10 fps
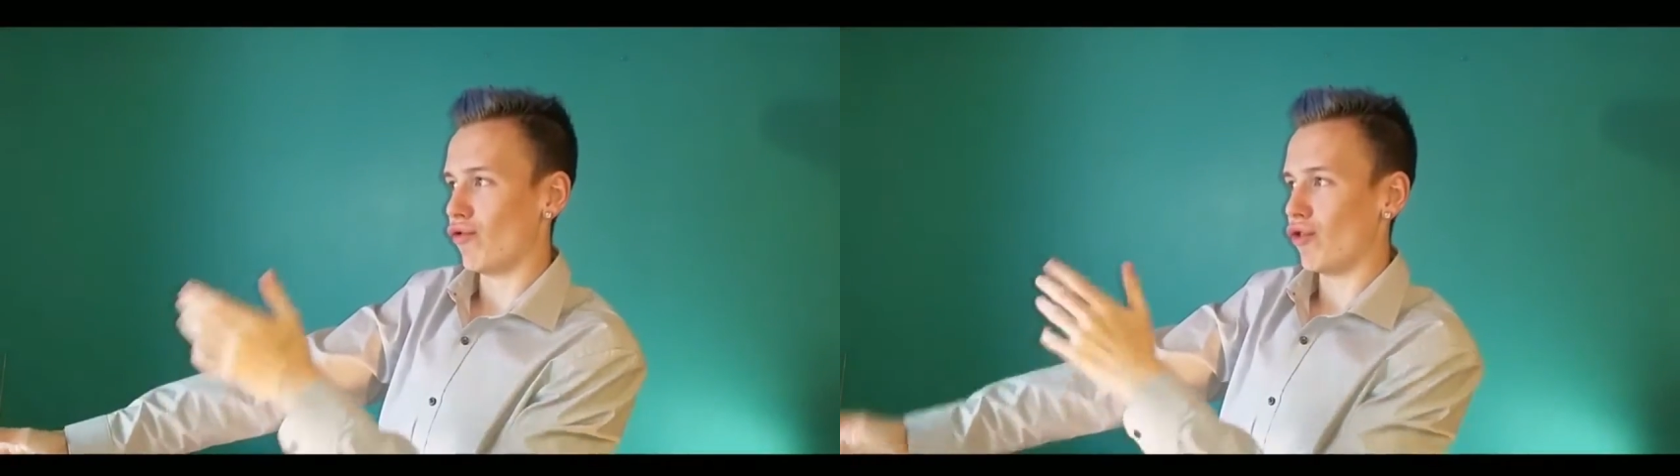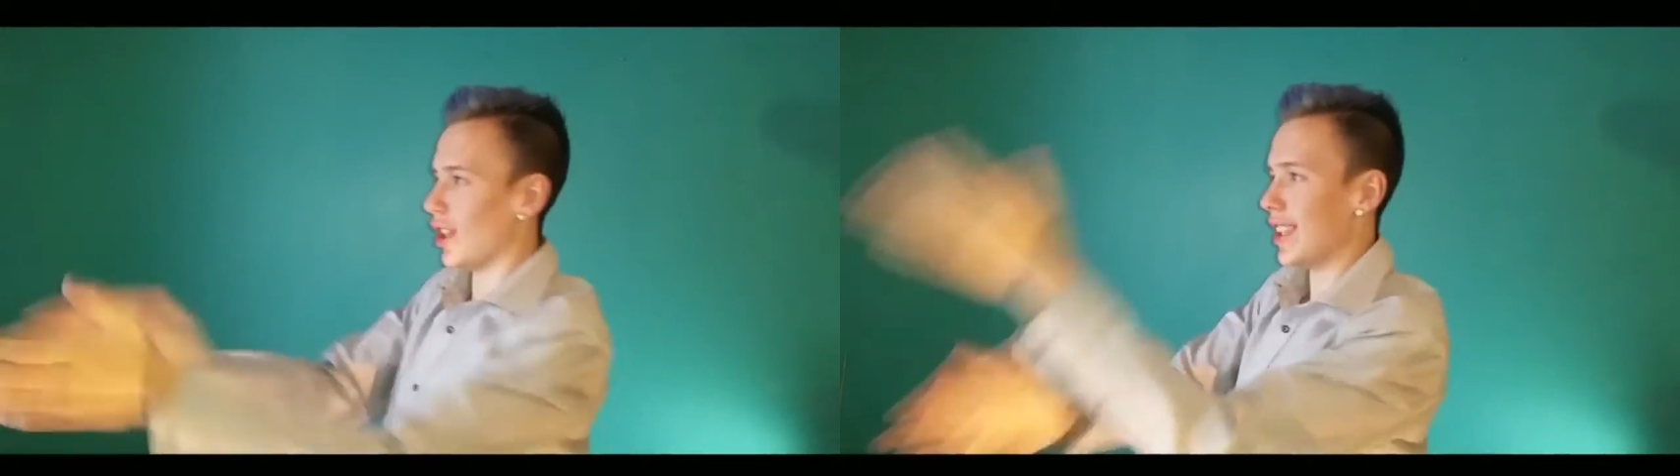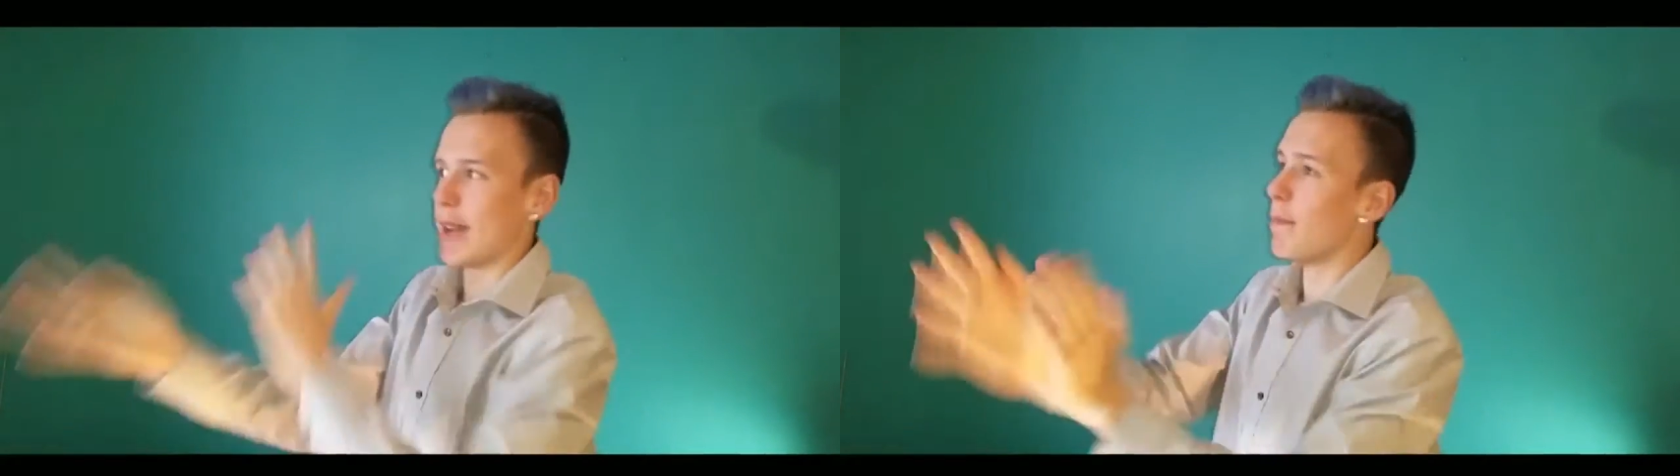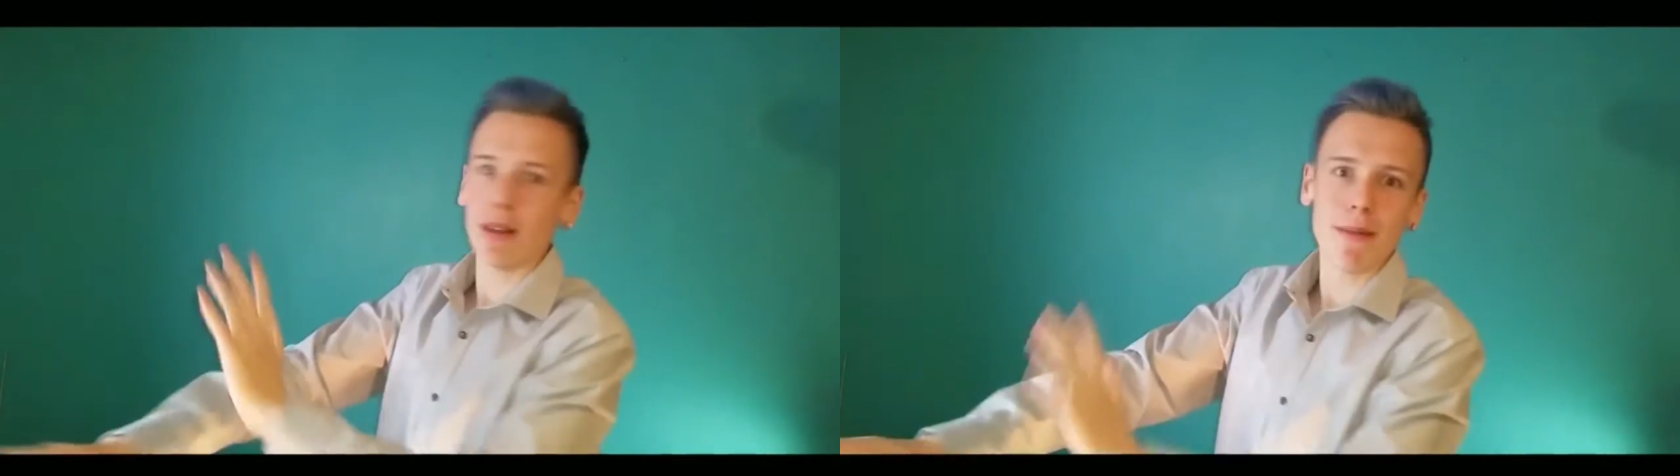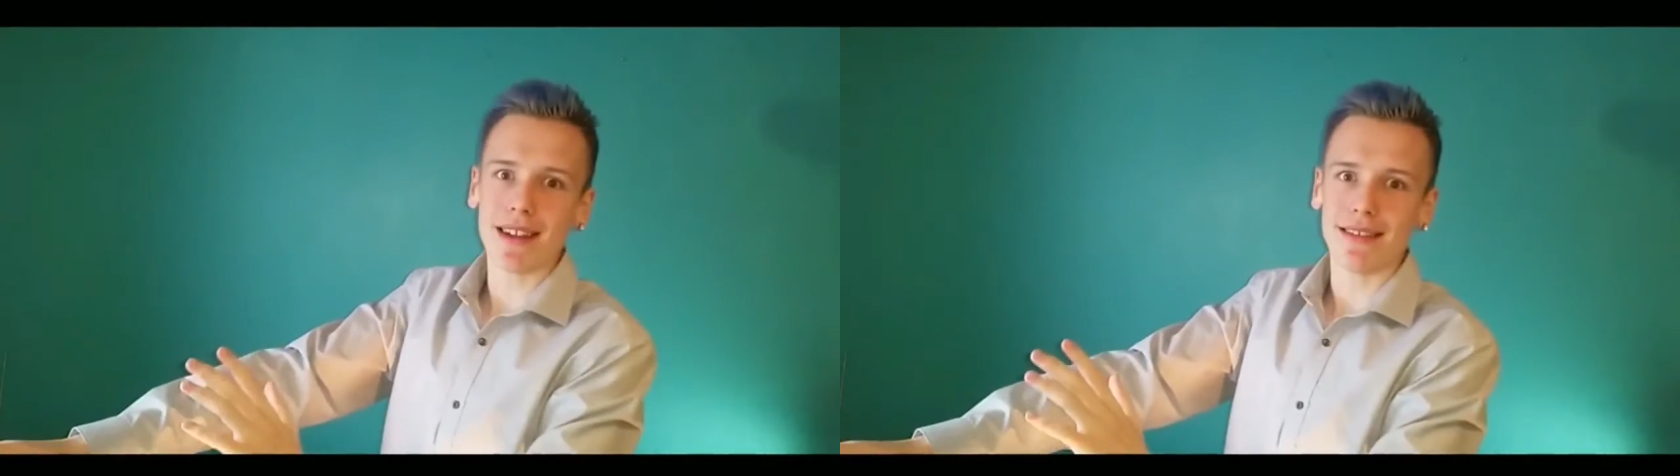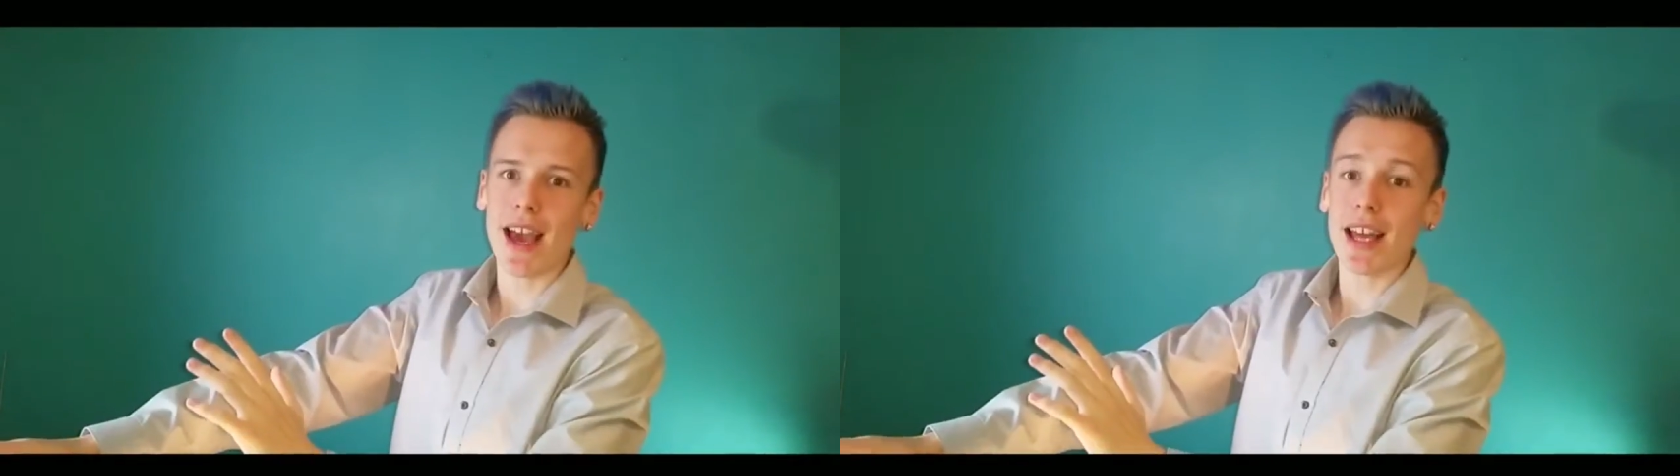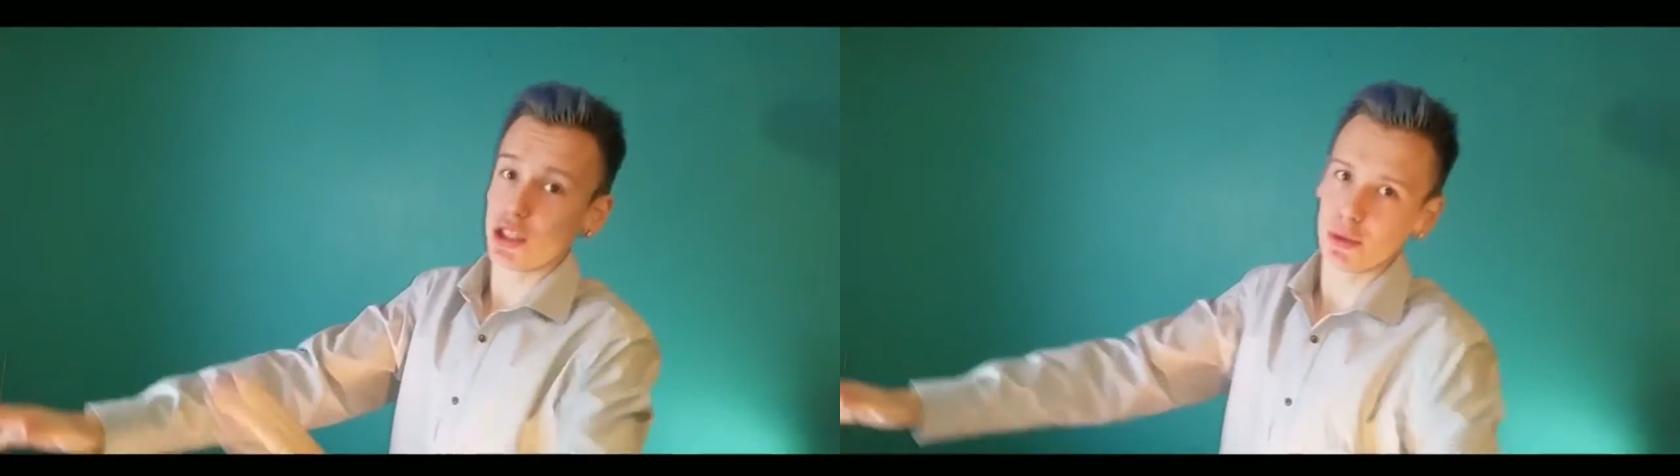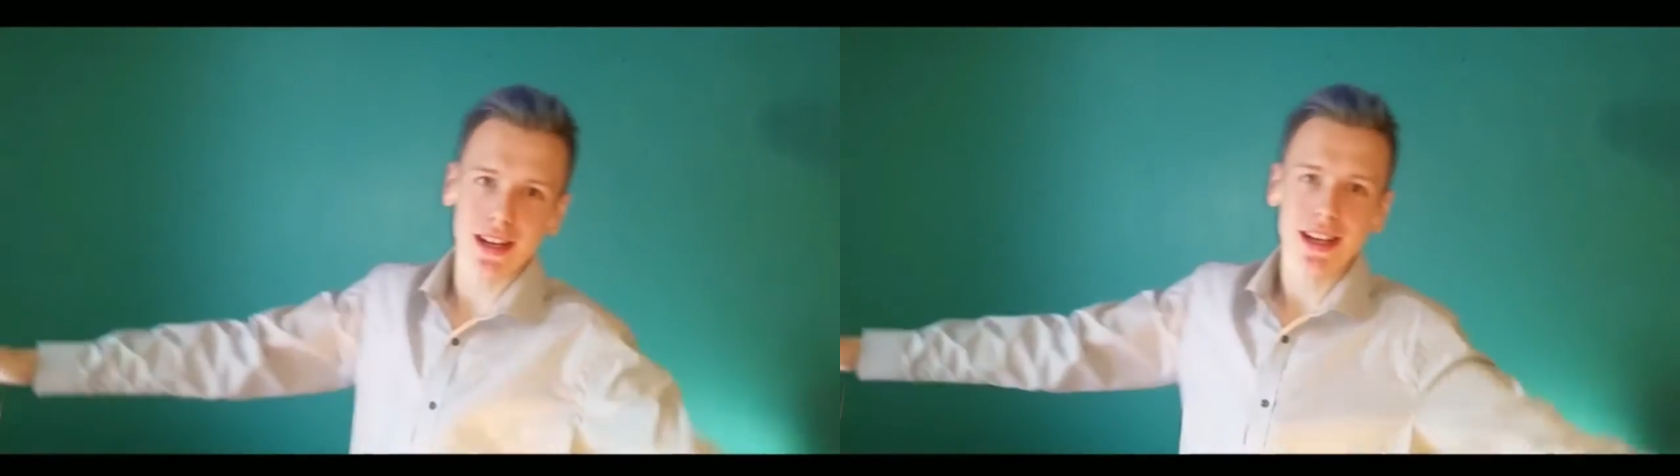So let's implement that so he,